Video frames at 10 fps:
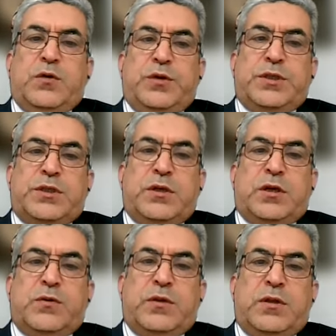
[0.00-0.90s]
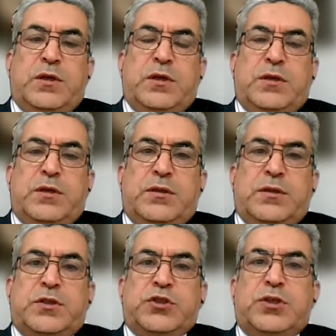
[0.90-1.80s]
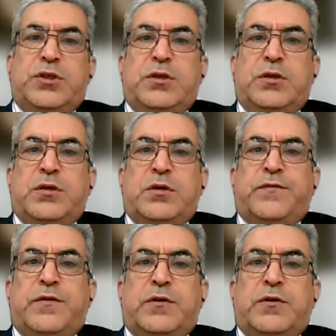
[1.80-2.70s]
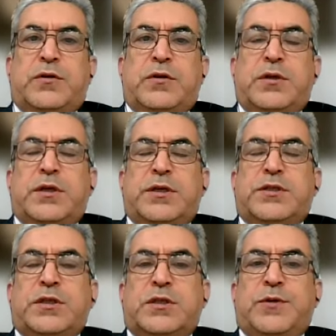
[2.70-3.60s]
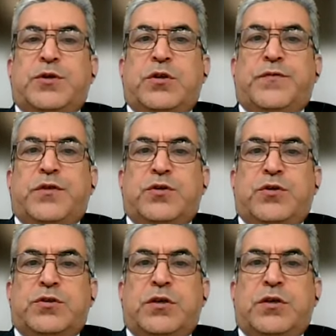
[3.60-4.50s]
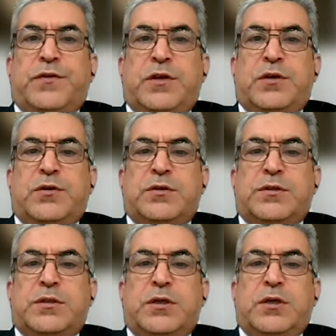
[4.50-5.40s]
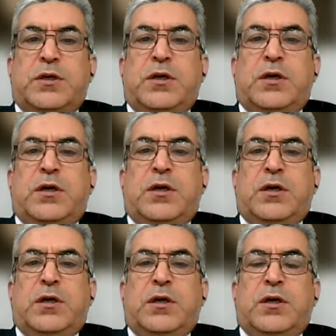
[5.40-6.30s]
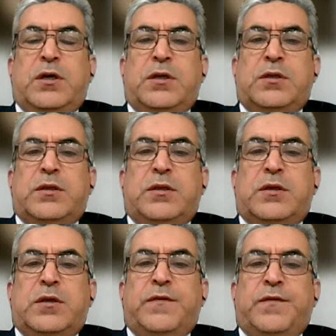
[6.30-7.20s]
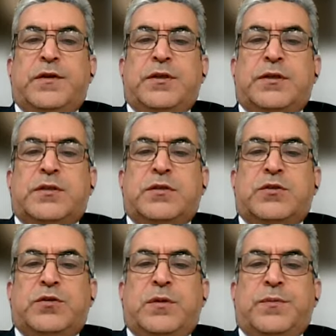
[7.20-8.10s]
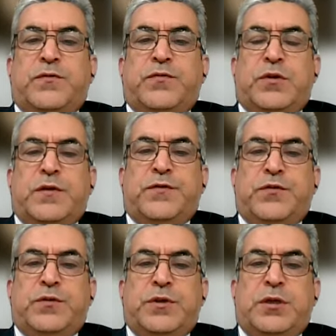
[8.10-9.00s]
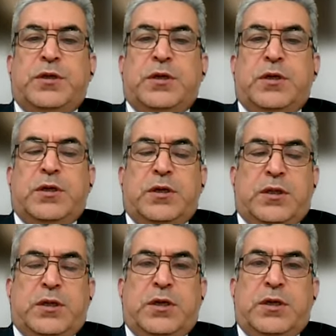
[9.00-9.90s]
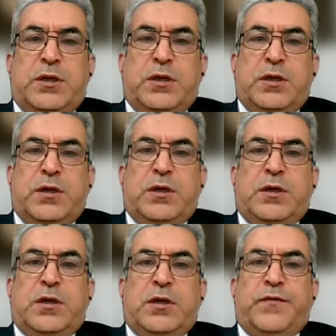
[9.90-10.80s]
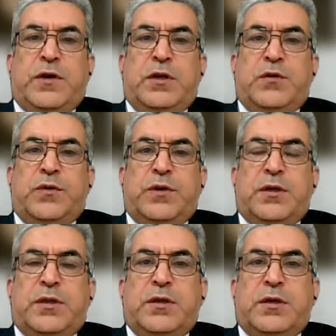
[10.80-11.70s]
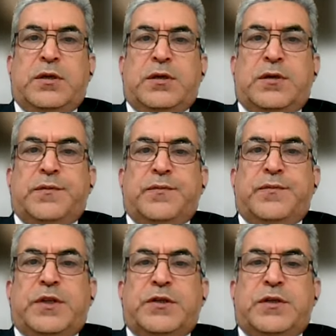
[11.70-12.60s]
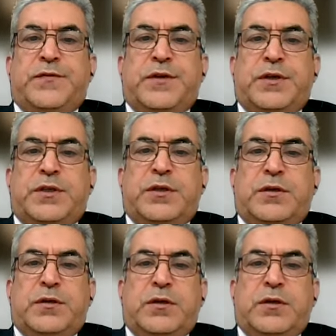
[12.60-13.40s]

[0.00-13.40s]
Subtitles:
We start with the decision of our assessment of the cause of hair loss, and if it is suitable for FUE, then evaluate the severity.